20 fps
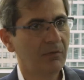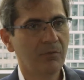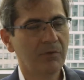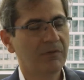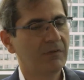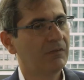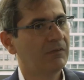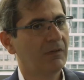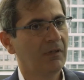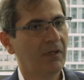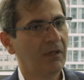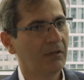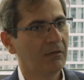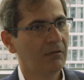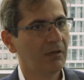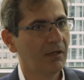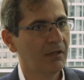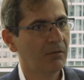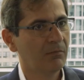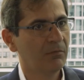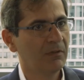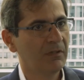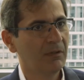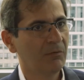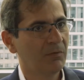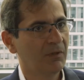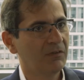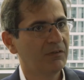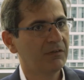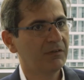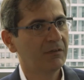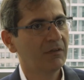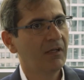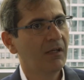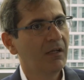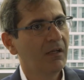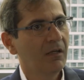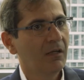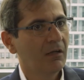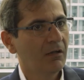which is an incredibly rich
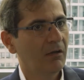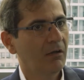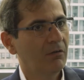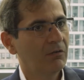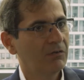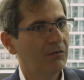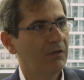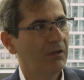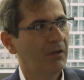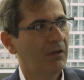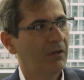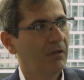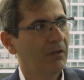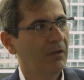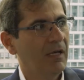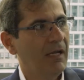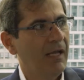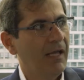culture,